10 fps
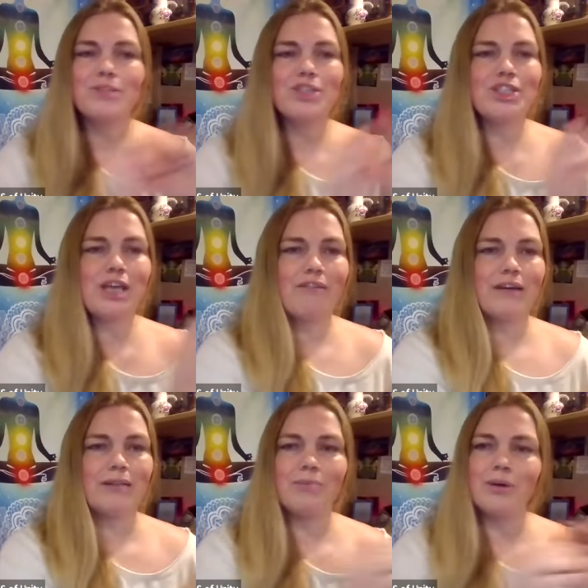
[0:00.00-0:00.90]
shelf
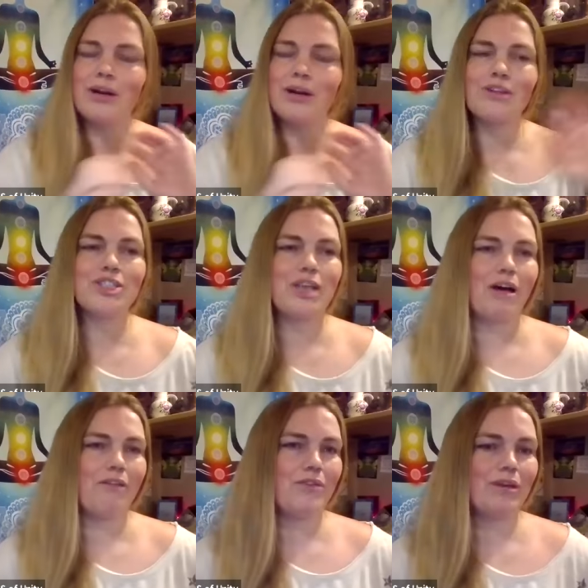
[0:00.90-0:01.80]
it, put it on the
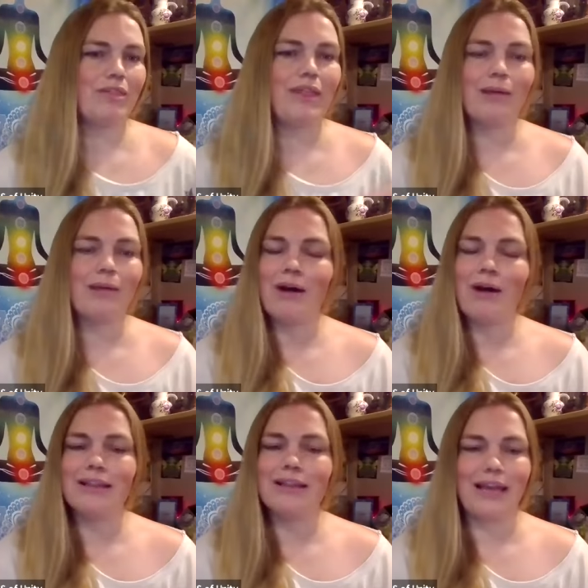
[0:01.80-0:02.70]
shelf. You can think
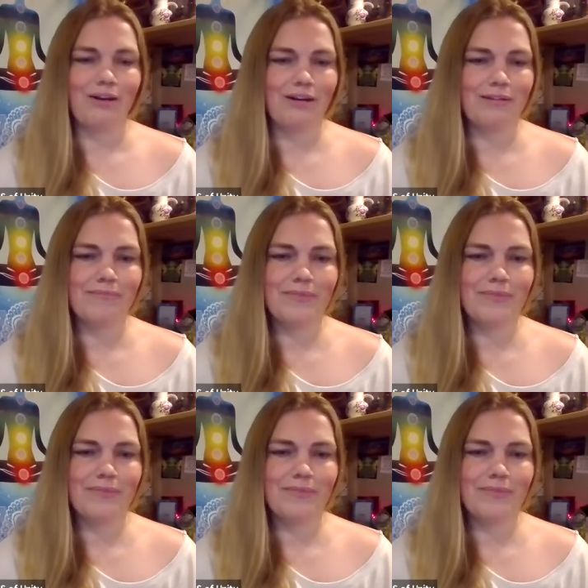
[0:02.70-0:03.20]
about it later.